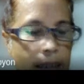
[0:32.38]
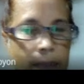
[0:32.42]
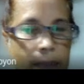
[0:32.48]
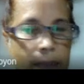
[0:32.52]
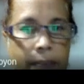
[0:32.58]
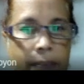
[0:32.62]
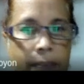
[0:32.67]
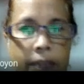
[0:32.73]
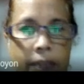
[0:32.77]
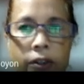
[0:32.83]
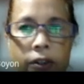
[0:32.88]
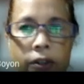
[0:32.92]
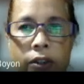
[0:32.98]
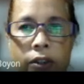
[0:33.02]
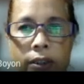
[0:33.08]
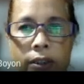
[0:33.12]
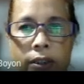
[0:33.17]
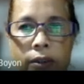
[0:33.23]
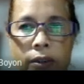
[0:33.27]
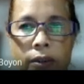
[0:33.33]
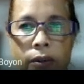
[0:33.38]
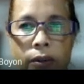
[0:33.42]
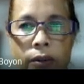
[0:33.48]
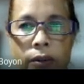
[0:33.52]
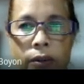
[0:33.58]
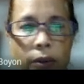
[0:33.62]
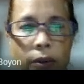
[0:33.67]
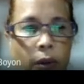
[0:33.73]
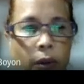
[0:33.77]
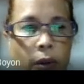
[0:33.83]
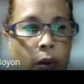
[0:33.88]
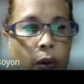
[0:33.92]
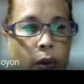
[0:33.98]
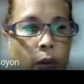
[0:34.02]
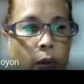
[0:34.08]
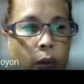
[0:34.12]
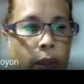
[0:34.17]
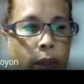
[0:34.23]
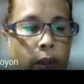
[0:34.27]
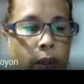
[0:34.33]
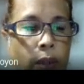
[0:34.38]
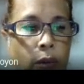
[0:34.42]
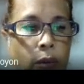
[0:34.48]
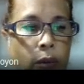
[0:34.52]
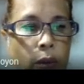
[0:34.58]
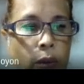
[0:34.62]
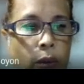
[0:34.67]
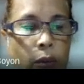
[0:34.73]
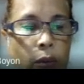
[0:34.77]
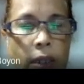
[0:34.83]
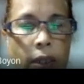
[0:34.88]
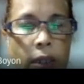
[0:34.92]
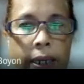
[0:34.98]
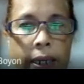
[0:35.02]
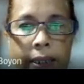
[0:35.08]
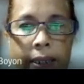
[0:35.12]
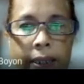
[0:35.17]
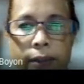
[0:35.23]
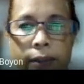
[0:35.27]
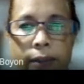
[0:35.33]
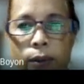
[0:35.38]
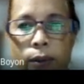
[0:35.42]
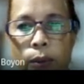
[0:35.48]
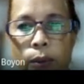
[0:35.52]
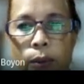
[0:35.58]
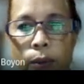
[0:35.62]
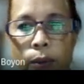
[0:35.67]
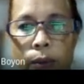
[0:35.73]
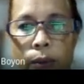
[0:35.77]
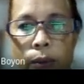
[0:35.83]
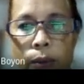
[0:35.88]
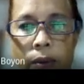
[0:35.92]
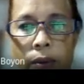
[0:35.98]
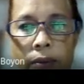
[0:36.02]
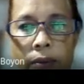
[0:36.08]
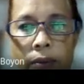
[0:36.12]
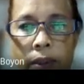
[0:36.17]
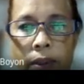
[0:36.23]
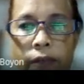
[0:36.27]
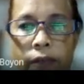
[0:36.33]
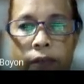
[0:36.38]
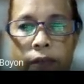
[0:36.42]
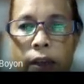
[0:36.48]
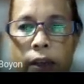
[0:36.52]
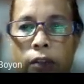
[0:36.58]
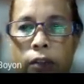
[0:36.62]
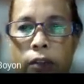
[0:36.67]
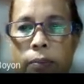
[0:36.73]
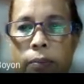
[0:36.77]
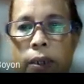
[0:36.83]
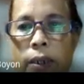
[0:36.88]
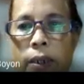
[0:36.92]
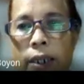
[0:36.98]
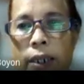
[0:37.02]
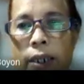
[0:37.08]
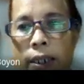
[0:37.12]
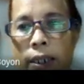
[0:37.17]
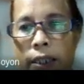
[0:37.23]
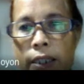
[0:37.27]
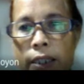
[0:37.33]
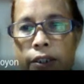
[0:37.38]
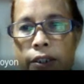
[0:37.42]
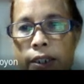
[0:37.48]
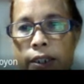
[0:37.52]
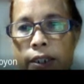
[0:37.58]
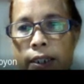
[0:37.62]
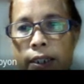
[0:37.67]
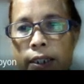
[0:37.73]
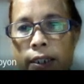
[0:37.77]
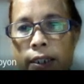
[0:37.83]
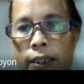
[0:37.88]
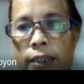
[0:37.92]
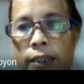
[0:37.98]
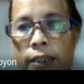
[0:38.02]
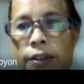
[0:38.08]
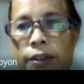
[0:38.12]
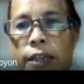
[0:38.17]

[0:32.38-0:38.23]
Because when we would like to develop our logical